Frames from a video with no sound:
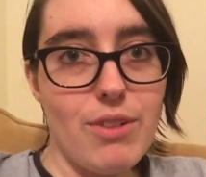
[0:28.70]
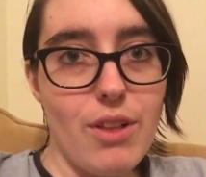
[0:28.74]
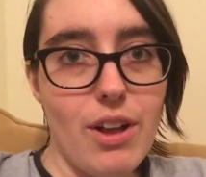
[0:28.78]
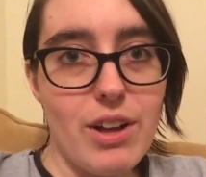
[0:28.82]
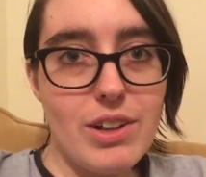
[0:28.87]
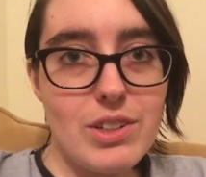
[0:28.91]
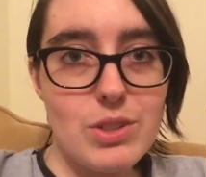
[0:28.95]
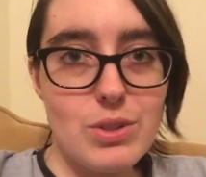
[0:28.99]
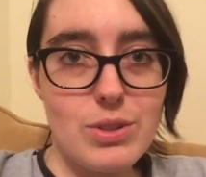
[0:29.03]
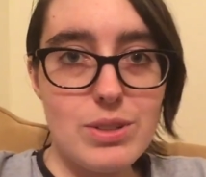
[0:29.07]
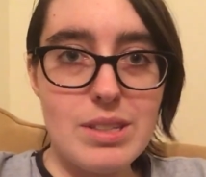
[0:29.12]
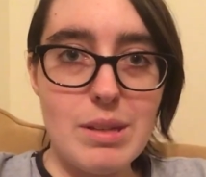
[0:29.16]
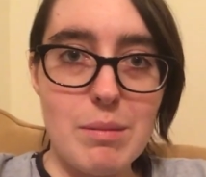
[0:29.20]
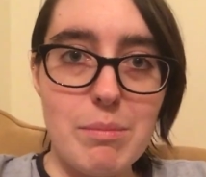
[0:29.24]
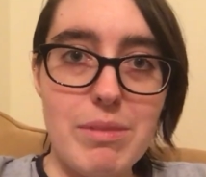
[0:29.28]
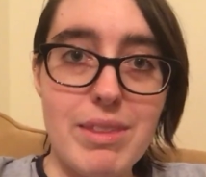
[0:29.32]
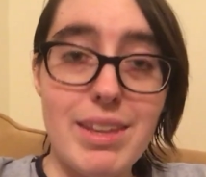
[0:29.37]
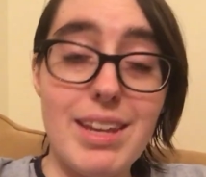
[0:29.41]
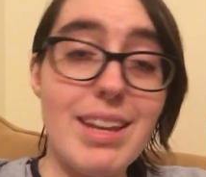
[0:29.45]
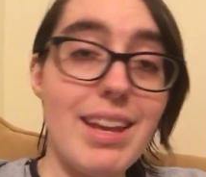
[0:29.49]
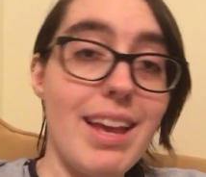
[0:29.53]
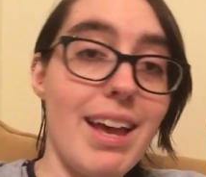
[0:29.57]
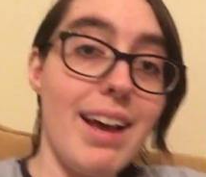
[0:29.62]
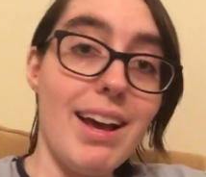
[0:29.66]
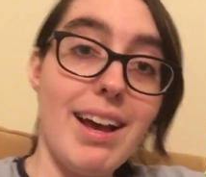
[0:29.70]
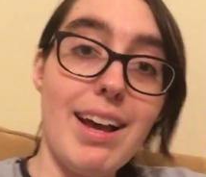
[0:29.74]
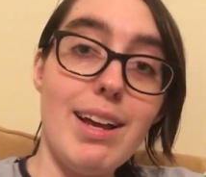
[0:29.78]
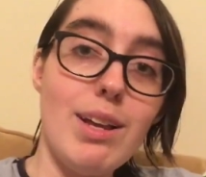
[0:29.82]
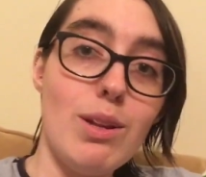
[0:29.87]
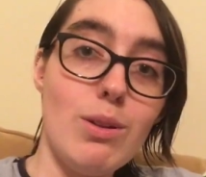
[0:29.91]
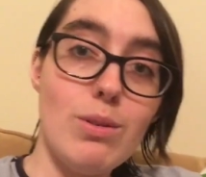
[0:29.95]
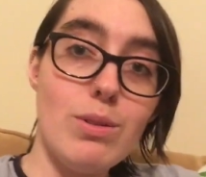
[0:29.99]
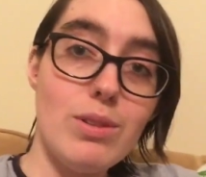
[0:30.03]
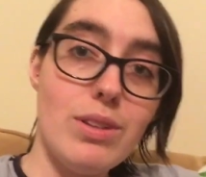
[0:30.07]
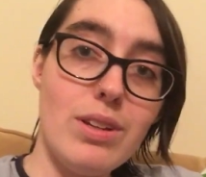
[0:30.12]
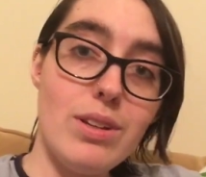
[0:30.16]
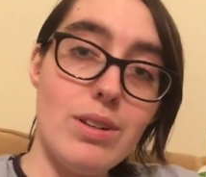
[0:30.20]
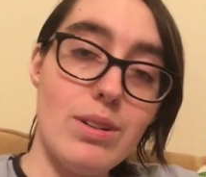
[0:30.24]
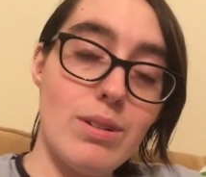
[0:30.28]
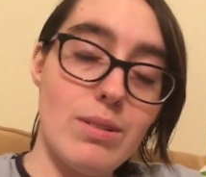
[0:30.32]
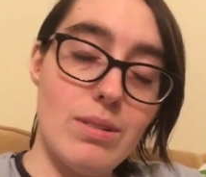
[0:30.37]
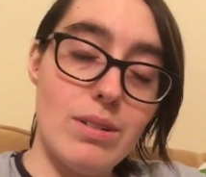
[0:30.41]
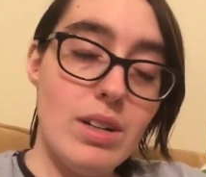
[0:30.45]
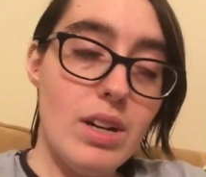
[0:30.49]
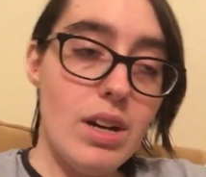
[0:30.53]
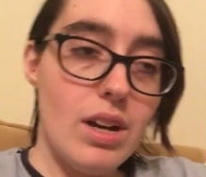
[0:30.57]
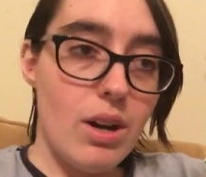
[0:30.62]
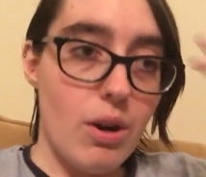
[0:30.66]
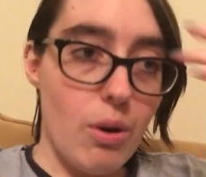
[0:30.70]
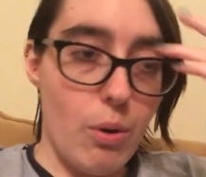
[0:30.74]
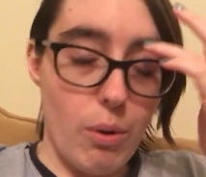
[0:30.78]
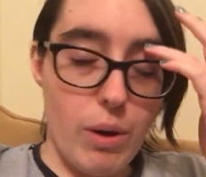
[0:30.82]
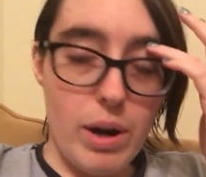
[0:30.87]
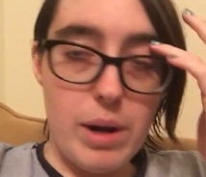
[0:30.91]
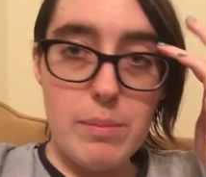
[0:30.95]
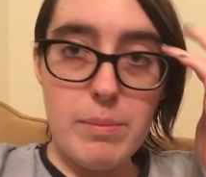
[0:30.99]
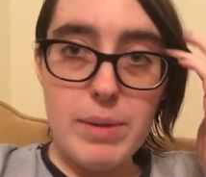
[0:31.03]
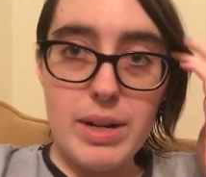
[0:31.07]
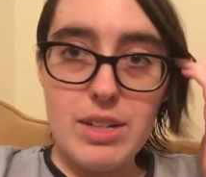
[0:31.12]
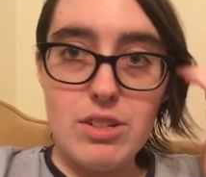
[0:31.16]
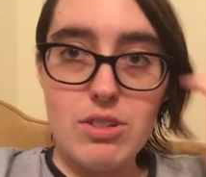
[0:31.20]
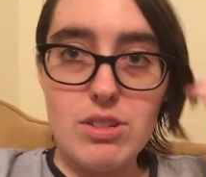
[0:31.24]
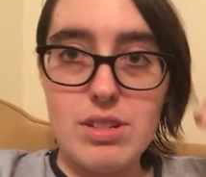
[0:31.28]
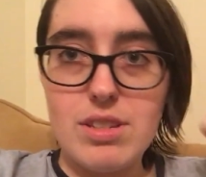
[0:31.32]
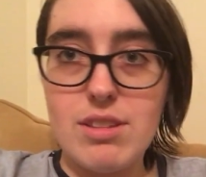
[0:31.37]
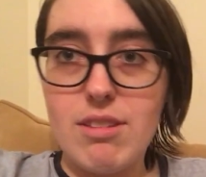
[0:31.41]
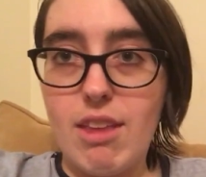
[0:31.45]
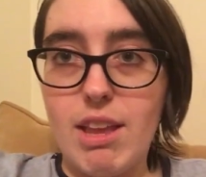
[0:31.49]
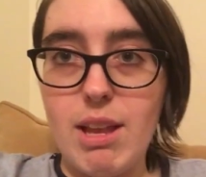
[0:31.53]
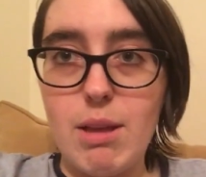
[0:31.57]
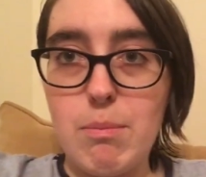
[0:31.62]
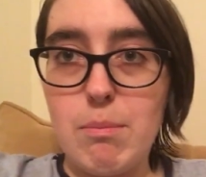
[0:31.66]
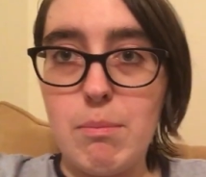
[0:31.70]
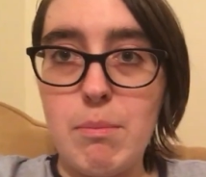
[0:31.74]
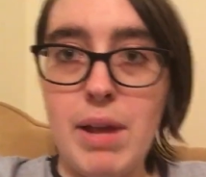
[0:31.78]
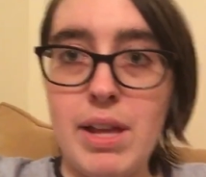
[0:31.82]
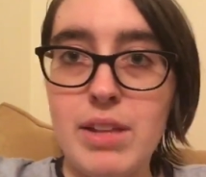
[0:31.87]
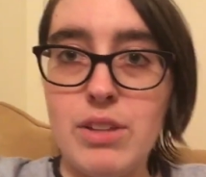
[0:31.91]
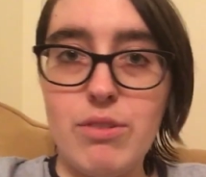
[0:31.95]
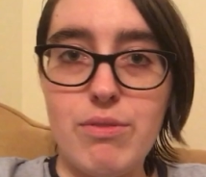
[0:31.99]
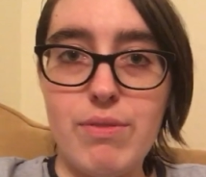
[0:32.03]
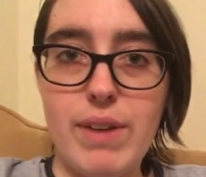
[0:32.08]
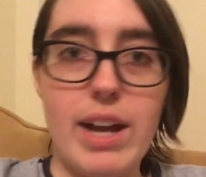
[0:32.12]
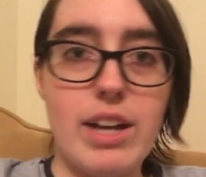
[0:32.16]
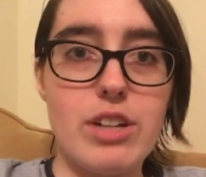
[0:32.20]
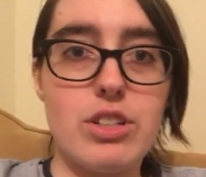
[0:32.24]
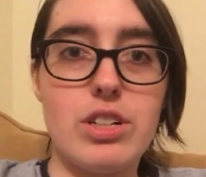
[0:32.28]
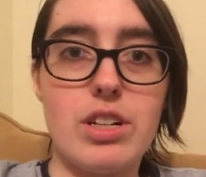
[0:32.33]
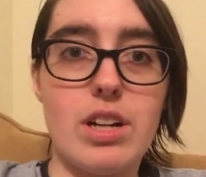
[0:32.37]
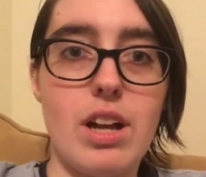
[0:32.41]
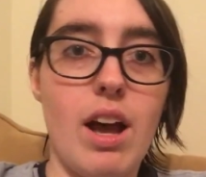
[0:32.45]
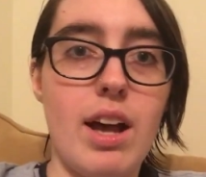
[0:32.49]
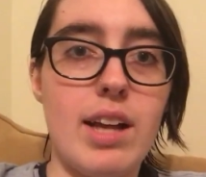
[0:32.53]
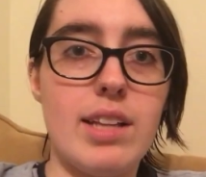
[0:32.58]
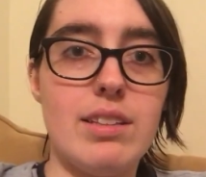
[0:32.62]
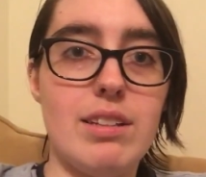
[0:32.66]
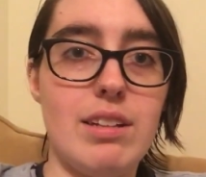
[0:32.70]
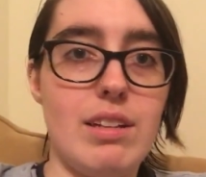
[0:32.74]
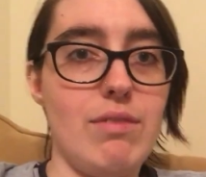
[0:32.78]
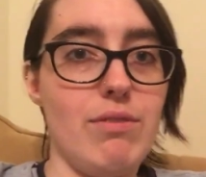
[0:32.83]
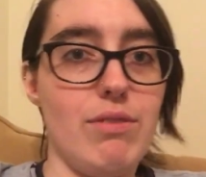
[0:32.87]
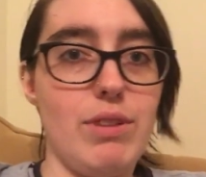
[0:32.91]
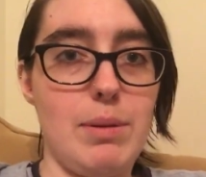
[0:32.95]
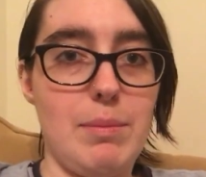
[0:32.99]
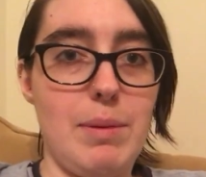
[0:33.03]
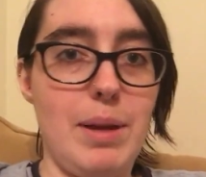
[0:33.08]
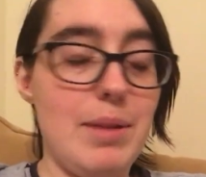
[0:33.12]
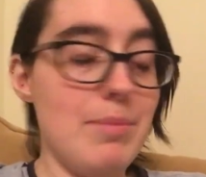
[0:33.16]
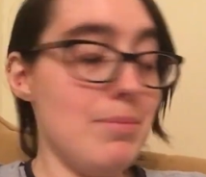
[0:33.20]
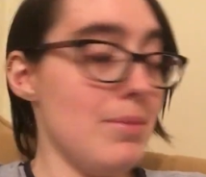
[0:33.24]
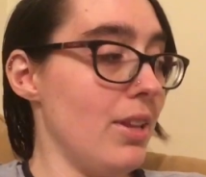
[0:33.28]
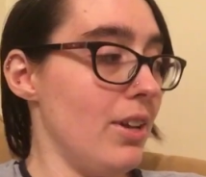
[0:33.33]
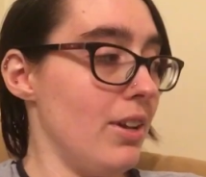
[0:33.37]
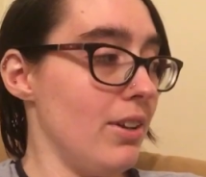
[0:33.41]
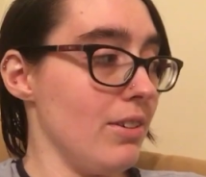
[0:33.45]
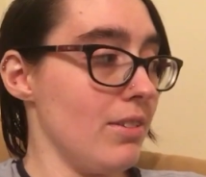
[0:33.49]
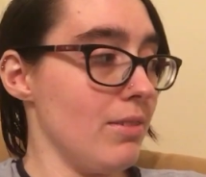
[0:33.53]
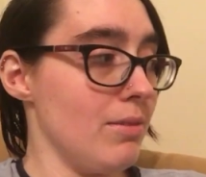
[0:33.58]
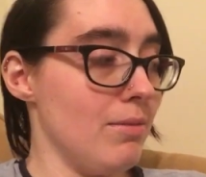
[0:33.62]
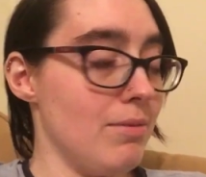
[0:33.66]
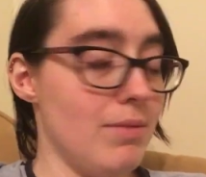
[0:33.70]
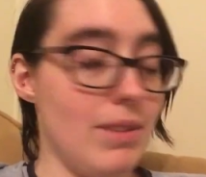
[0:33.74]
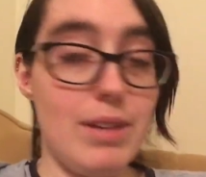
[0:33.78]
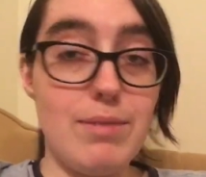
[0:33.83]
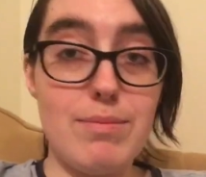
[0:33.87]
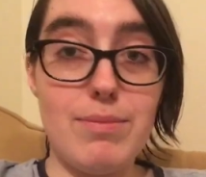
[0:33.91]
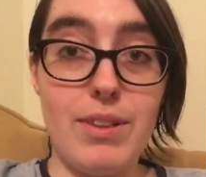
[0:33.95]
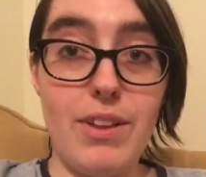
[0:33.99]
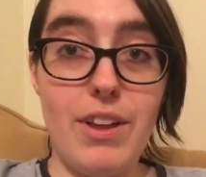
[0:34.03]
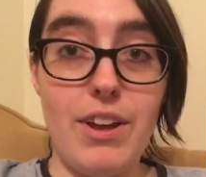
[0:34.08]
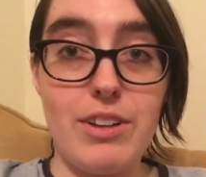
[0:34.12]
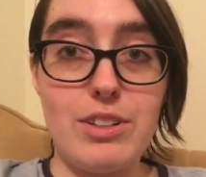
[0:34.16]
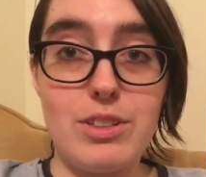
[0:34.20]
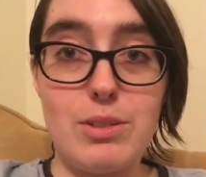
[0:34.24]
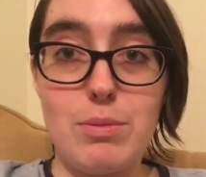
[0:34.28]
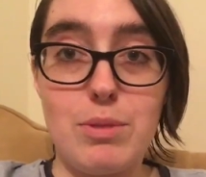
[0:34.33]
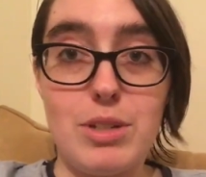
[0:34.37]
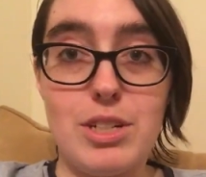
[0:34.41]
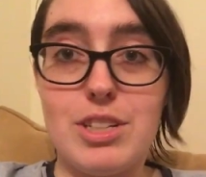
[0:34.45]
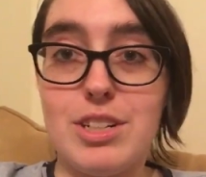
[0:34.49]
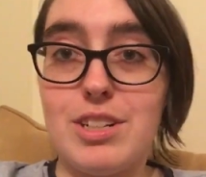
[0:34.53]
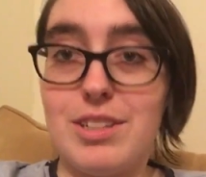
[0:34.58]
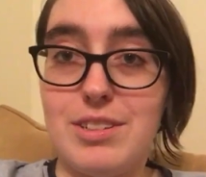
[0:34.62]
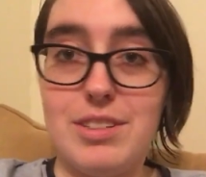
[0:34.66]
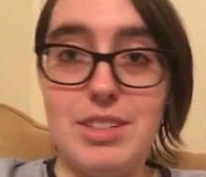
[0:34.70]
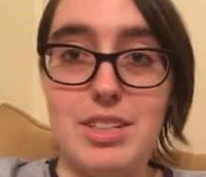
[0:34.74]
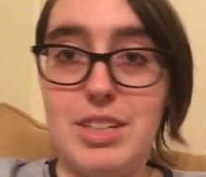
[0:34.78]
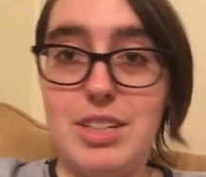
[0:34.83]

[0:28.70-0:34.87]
vlogs or something. I don't know. Or I might just like manufacture content for my vlog, my vlogs, which